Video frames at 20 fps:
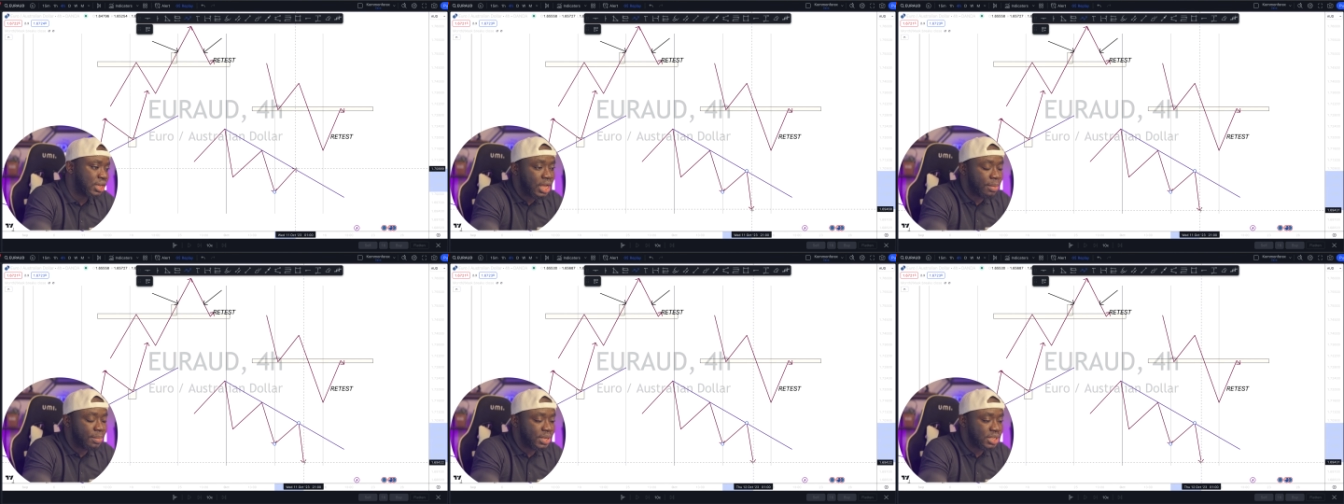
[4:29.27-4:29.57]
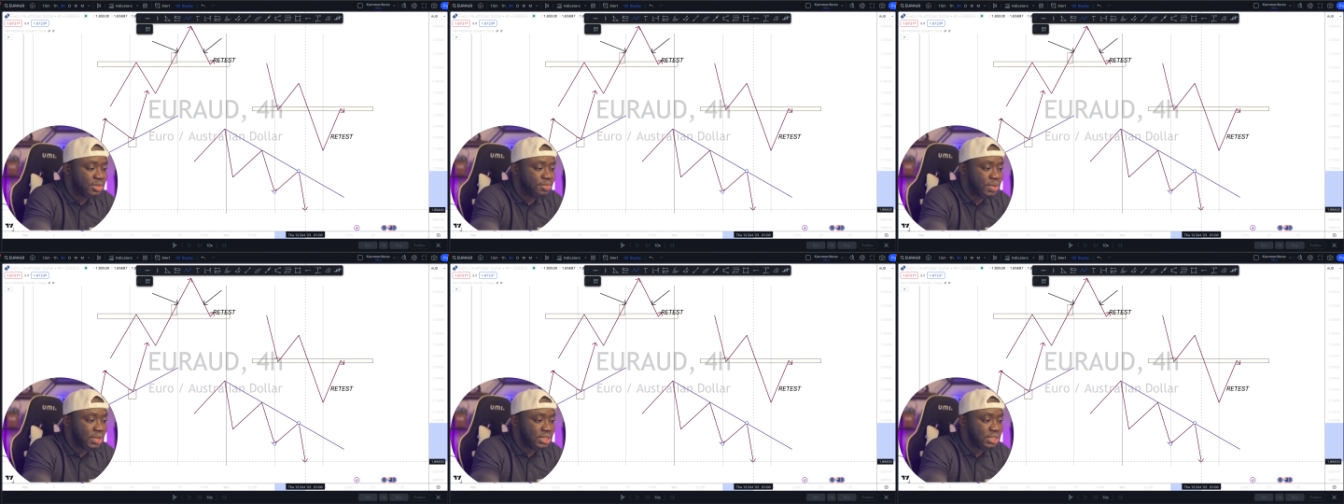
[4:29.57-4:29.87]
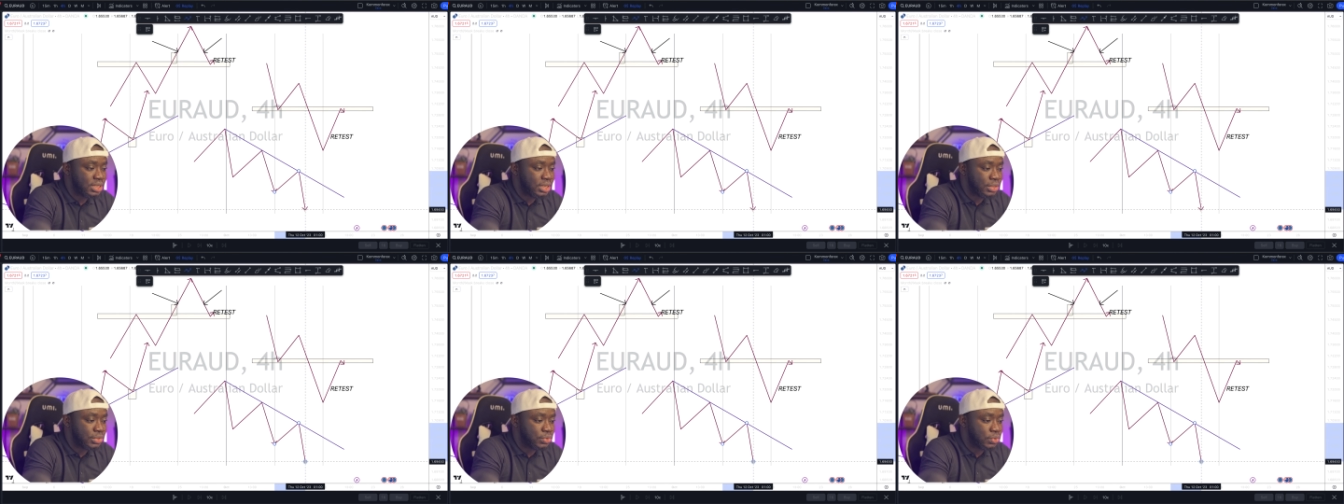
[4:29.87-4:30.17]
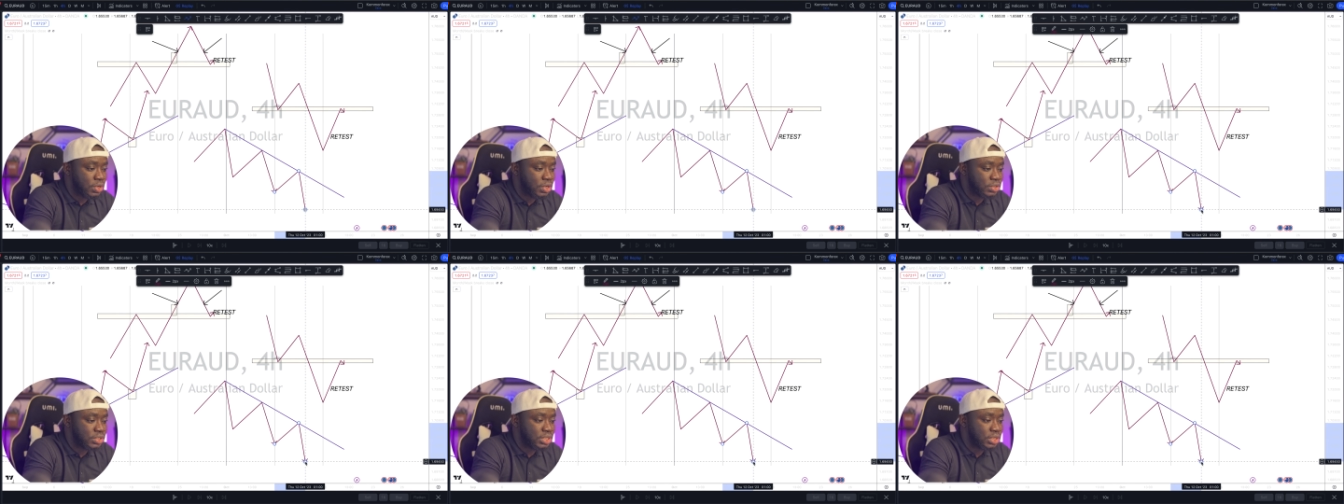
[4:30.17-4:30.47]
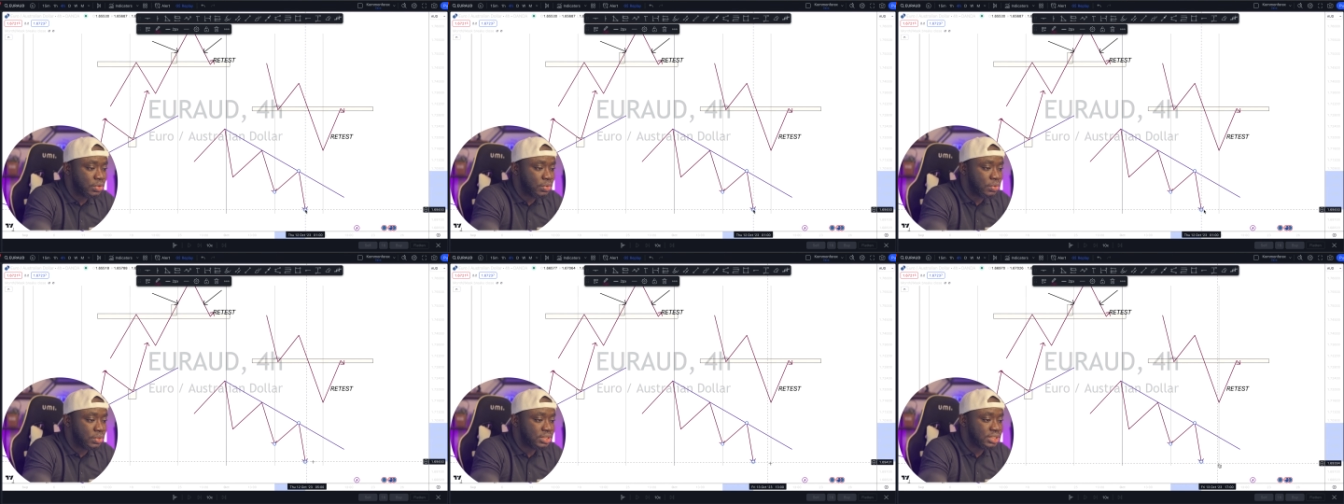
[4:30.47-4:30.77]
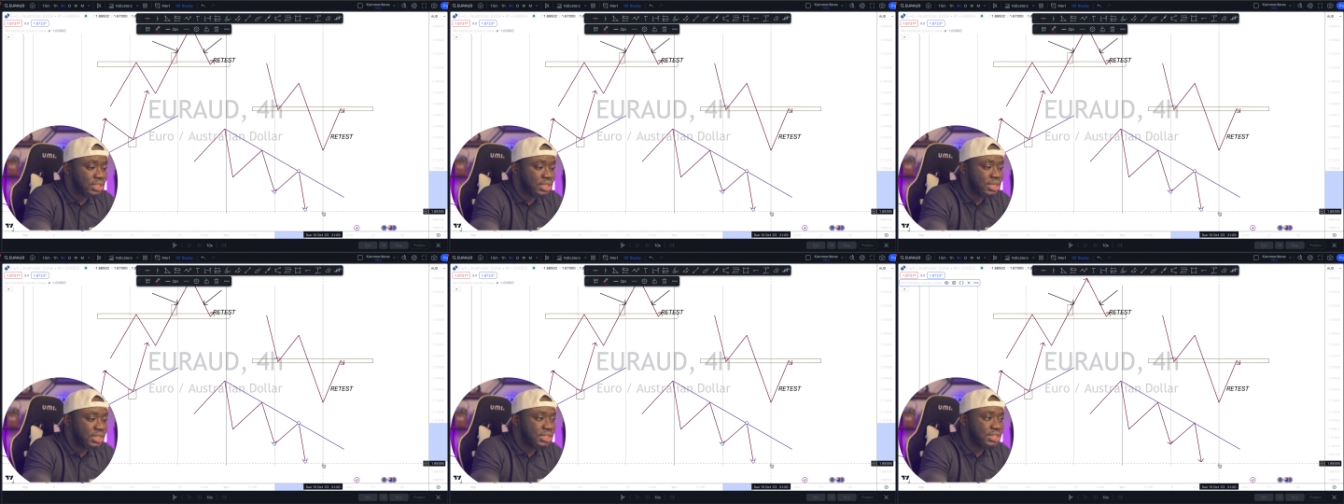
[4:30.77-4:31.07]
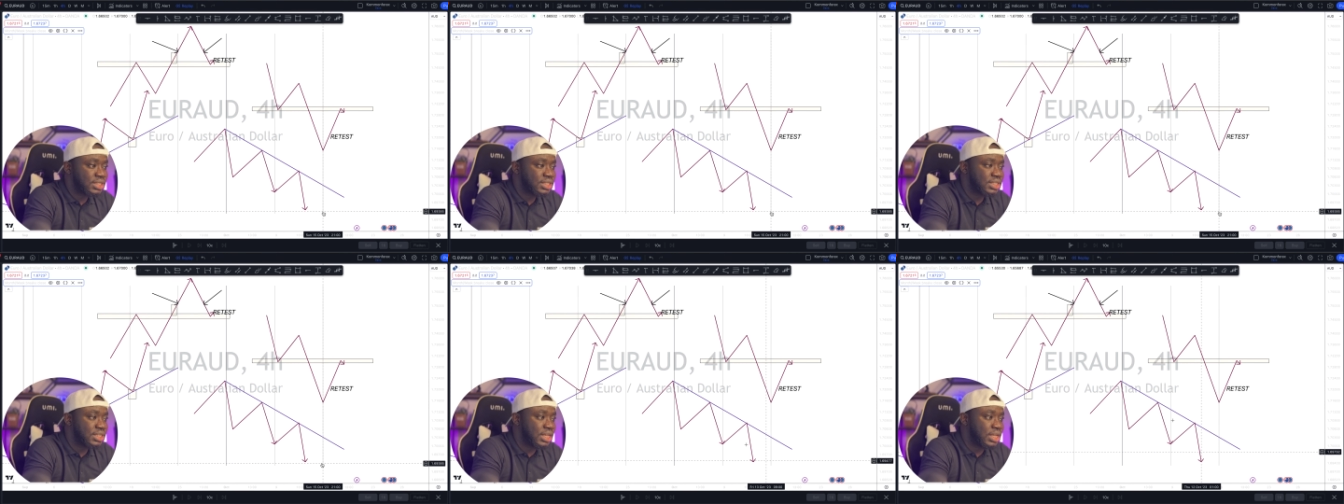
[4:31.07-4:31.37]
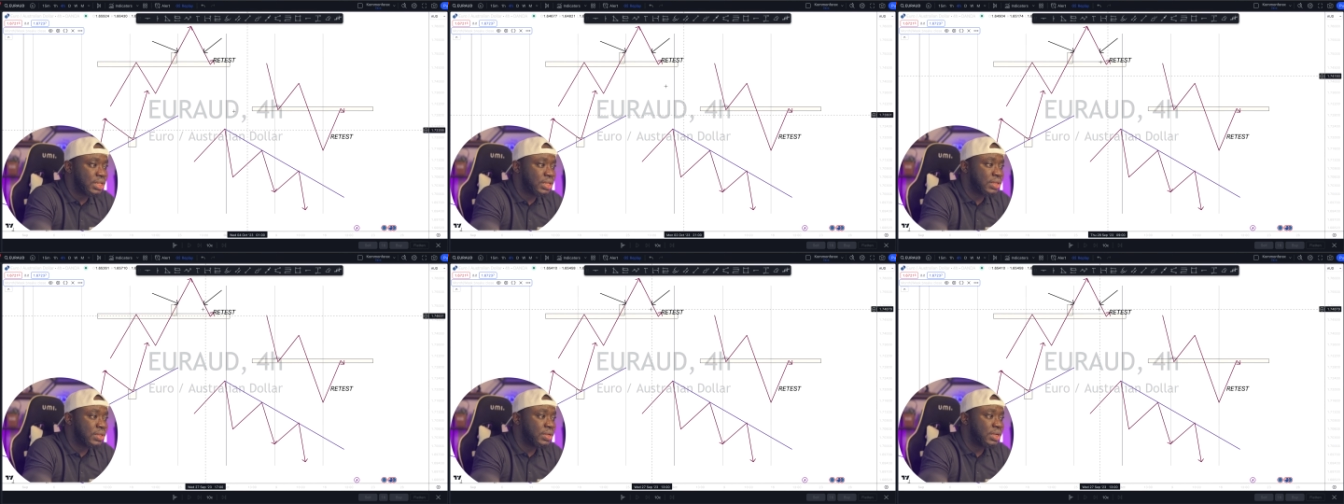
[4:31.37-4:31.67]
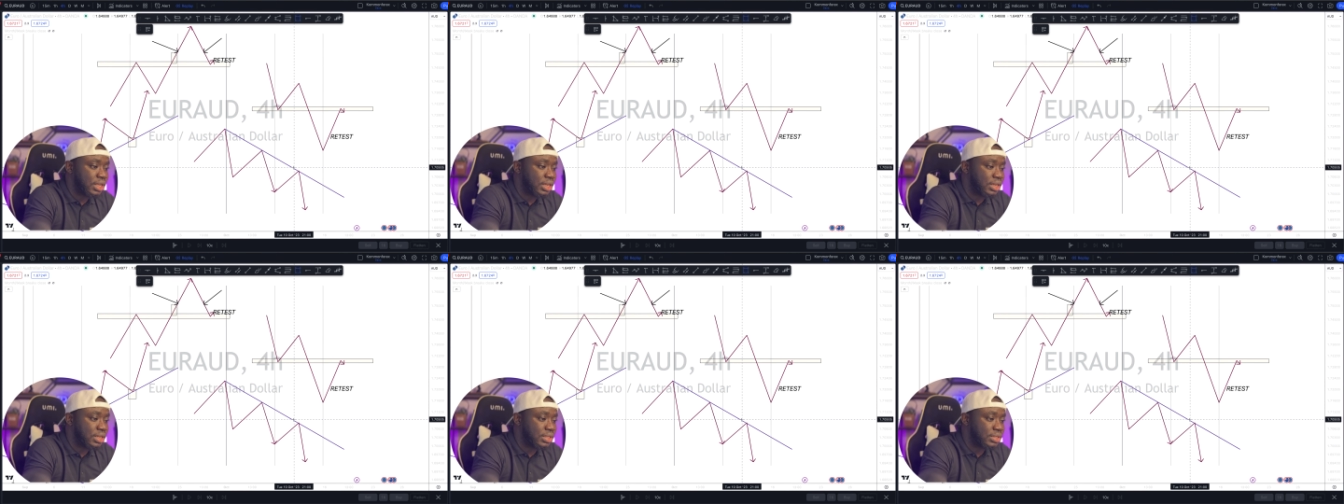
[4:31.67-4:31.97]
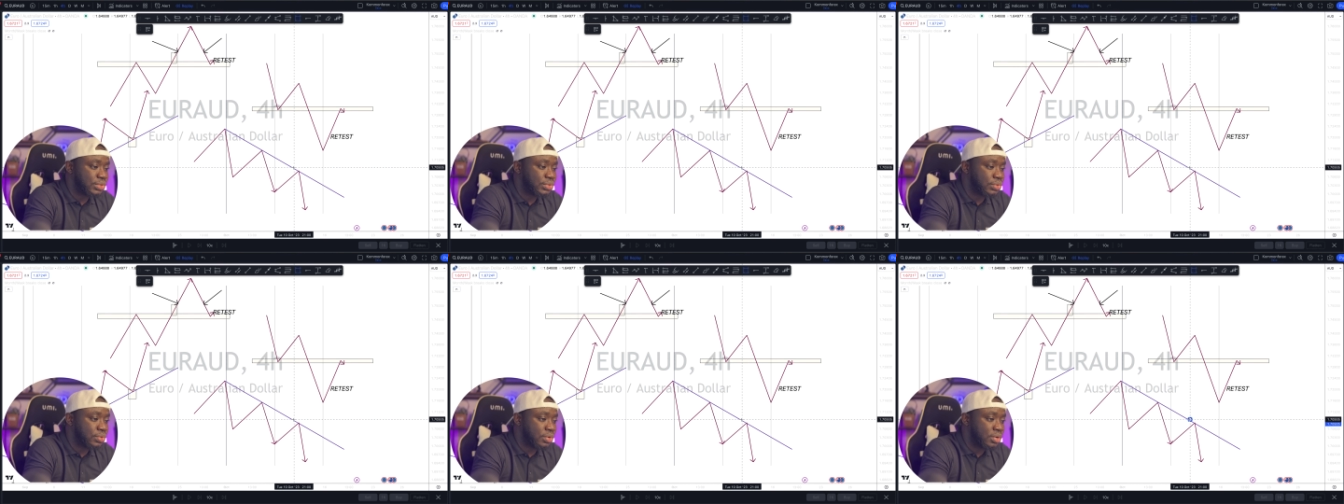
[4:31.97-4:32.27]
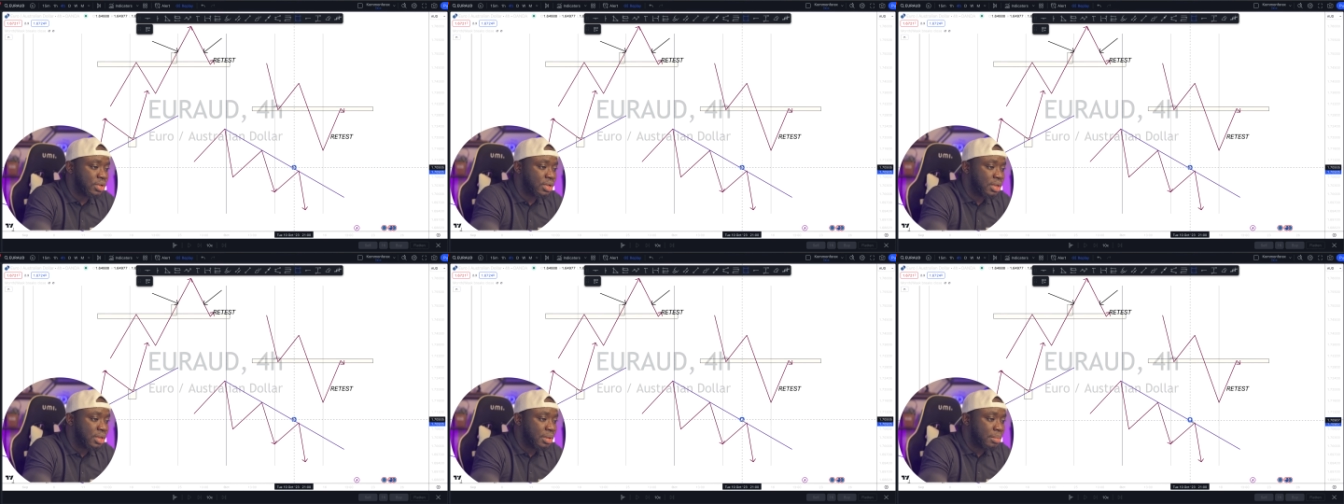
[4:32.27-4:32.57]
I'm expecting it to actually what? Sell in this zone.